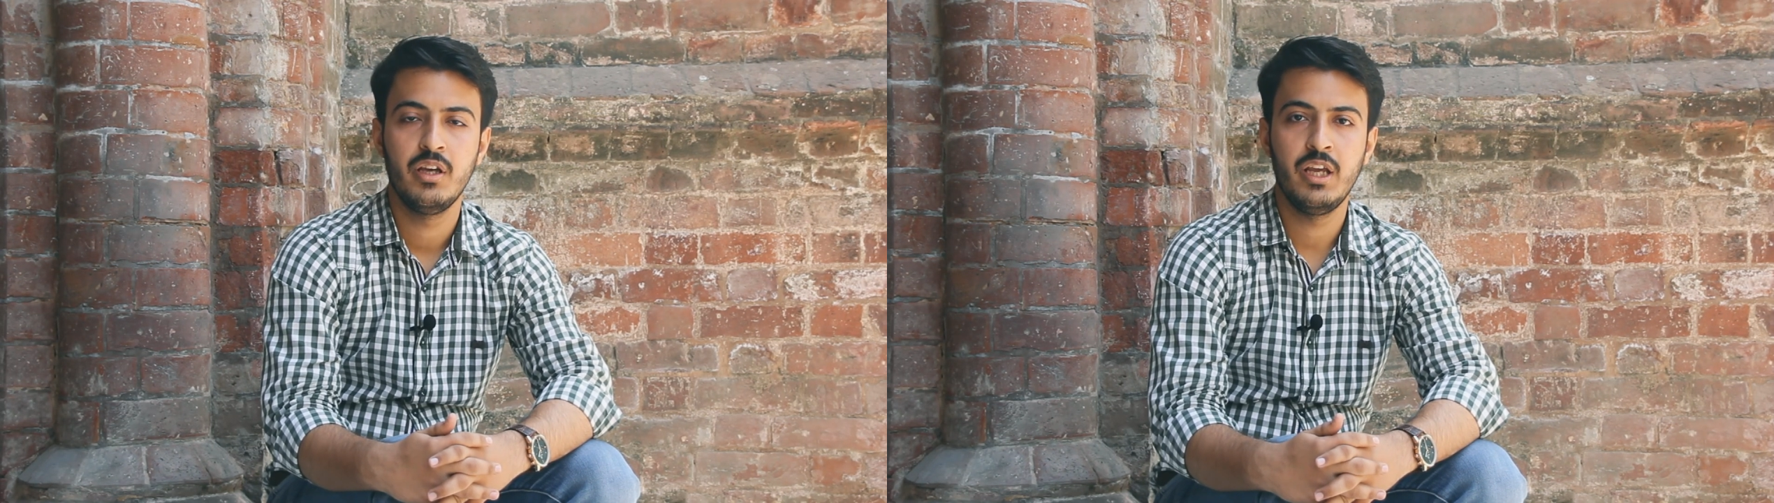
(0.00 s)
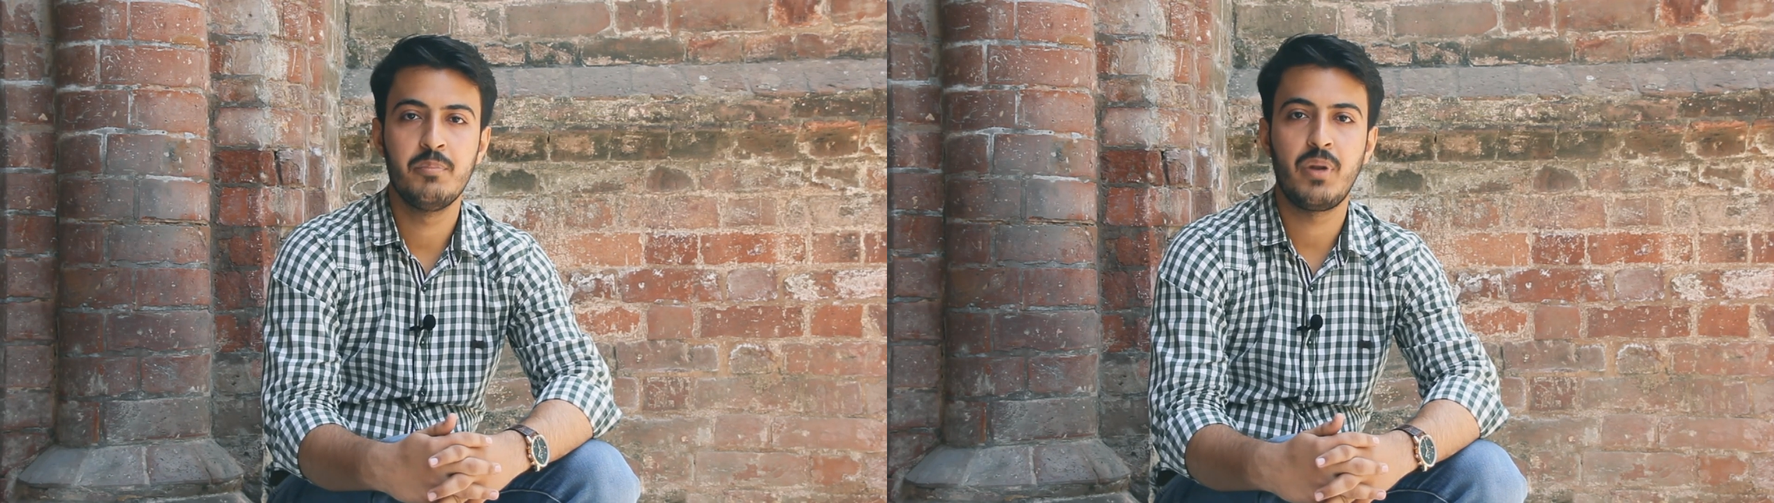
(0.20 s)

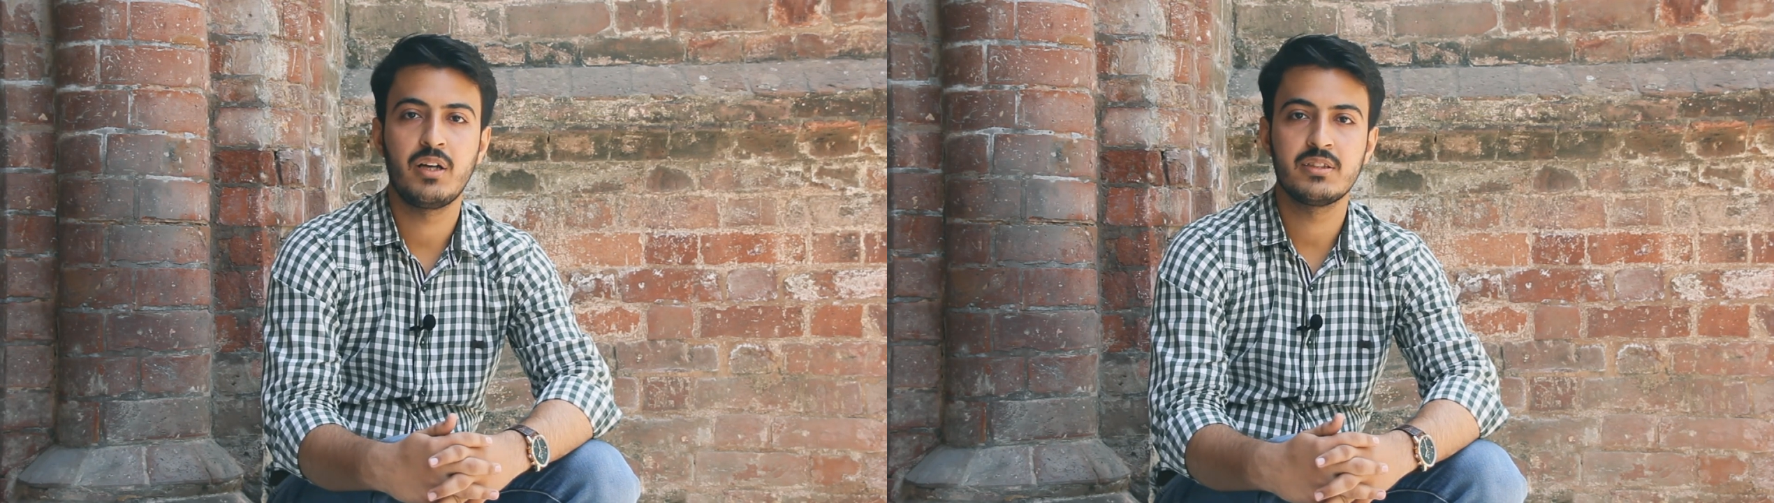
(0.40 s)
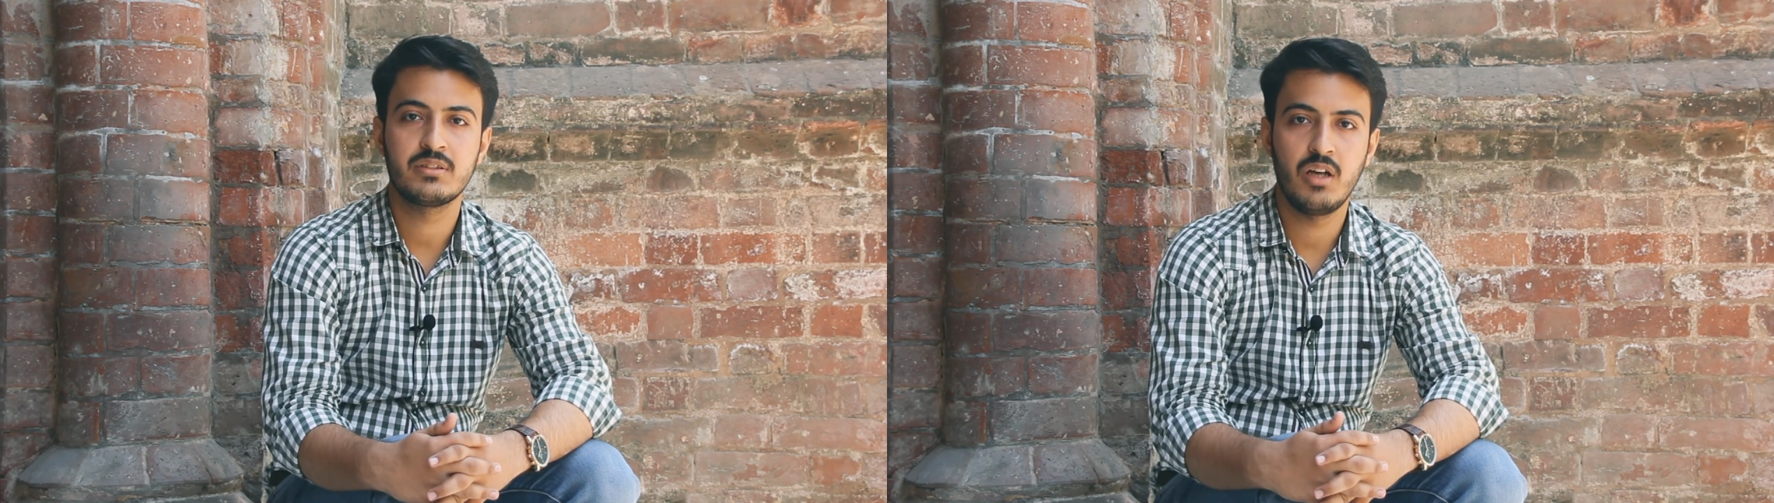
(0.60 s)
in
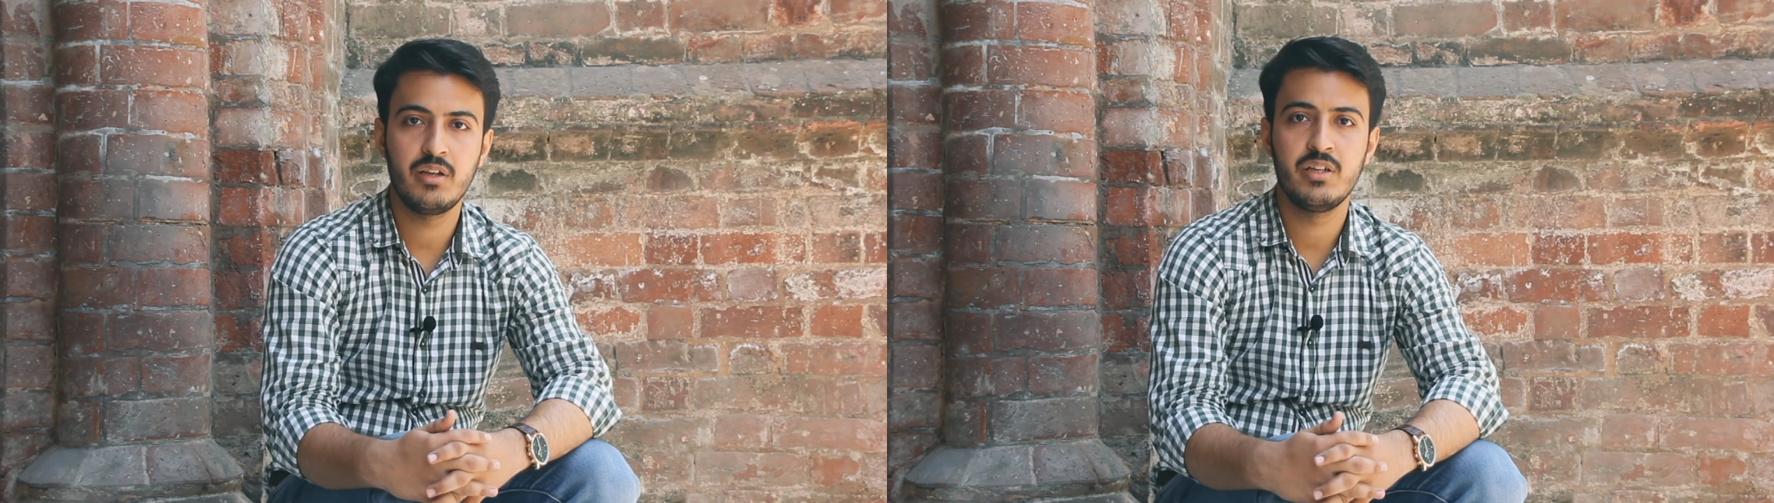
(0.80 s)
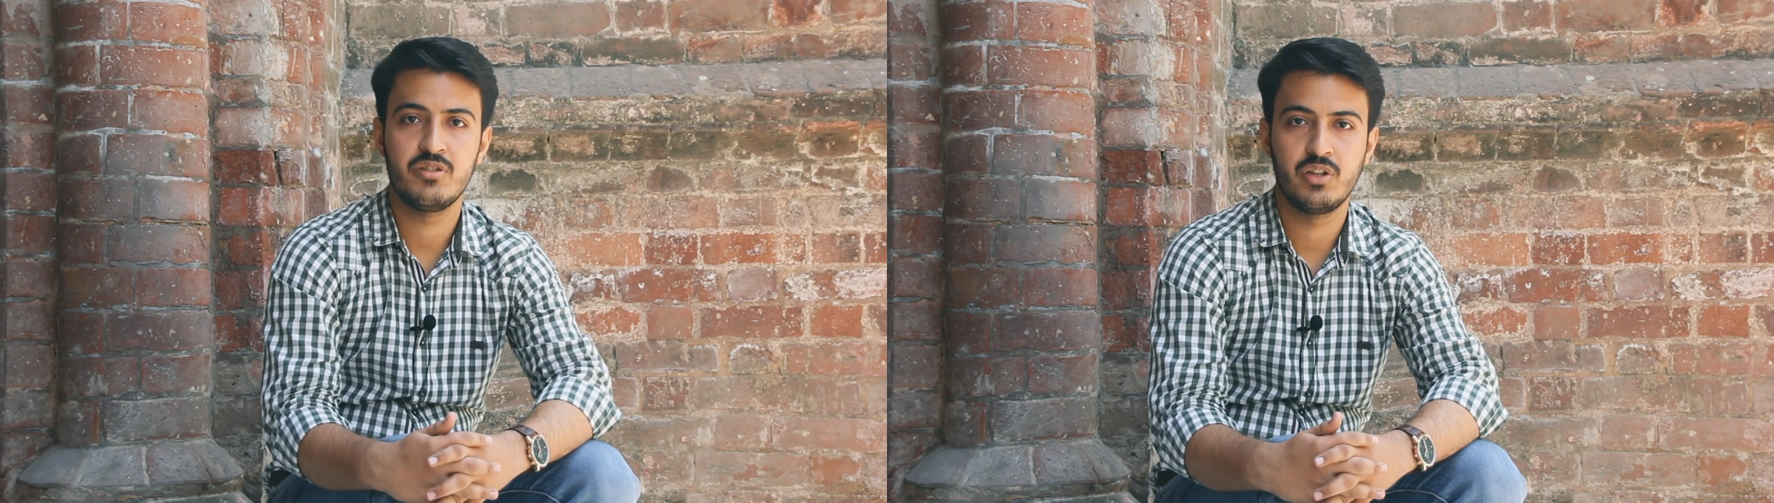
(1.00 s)

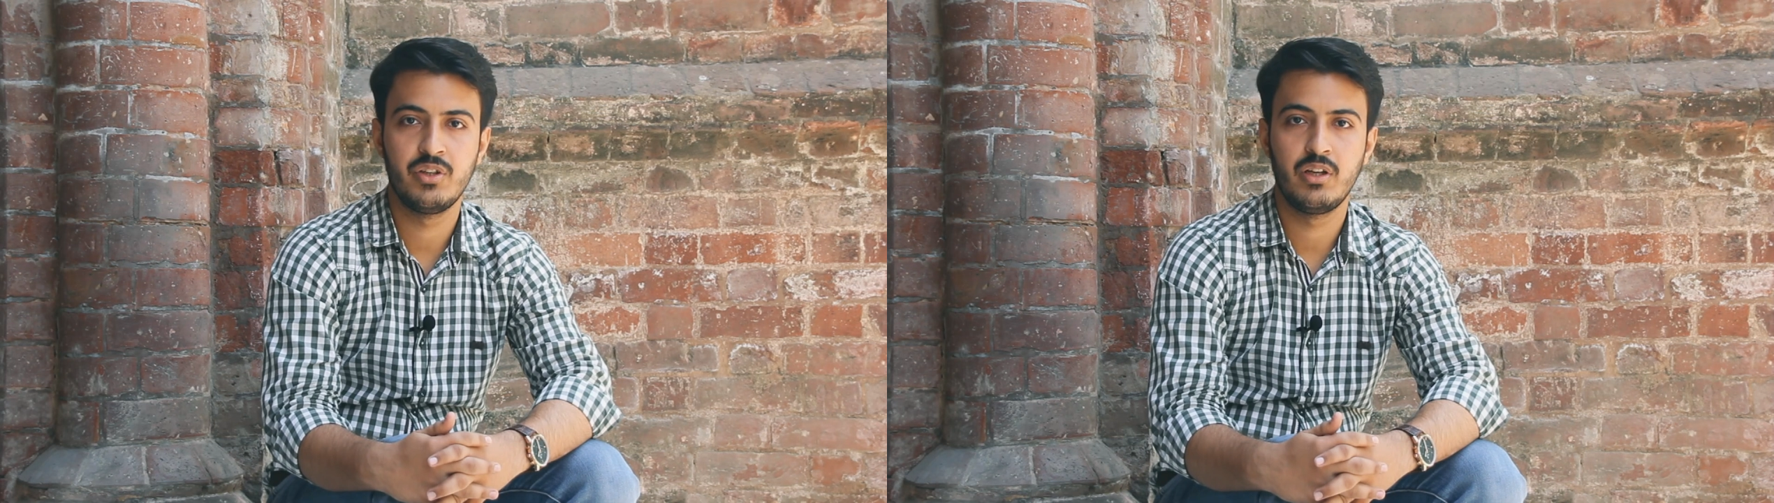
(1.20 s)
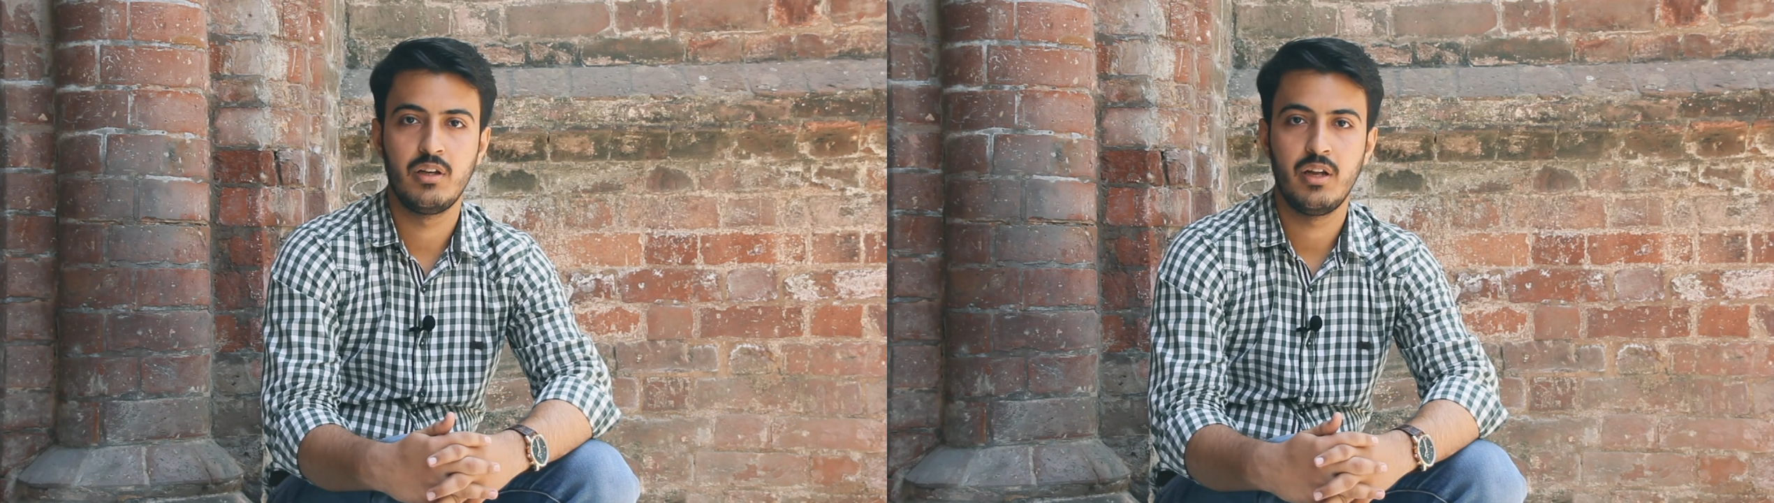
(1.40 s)
Pakistan in
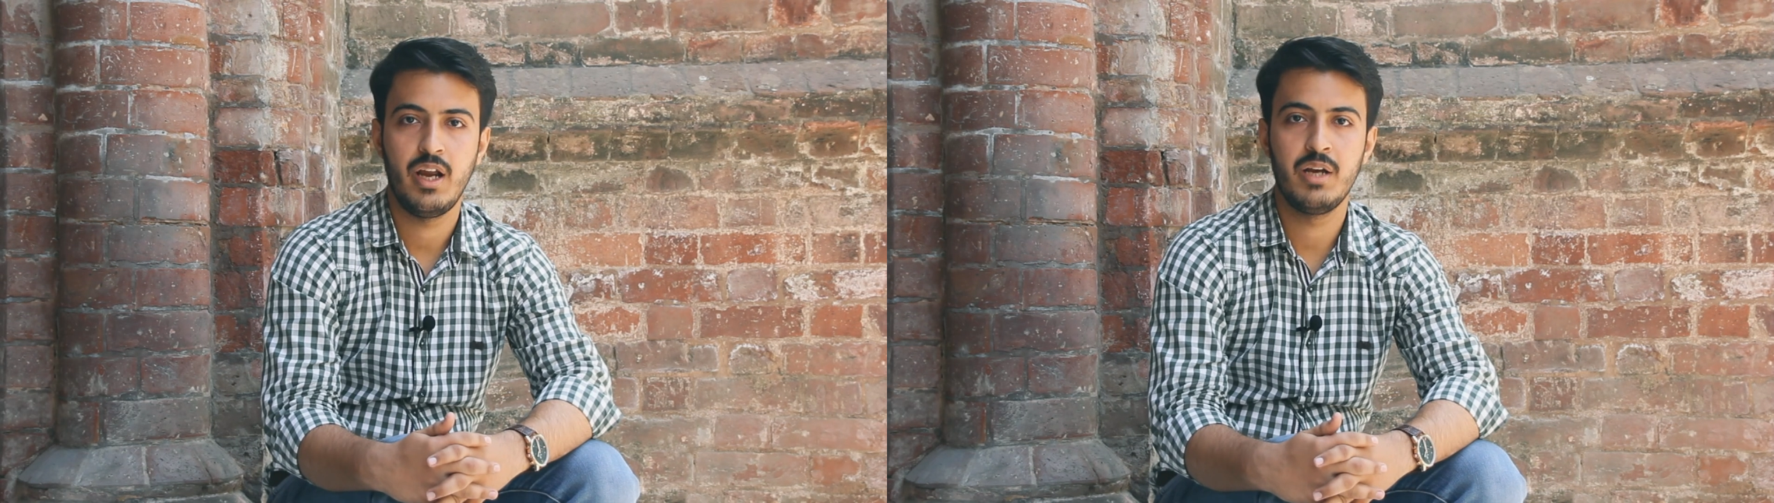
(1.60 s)
general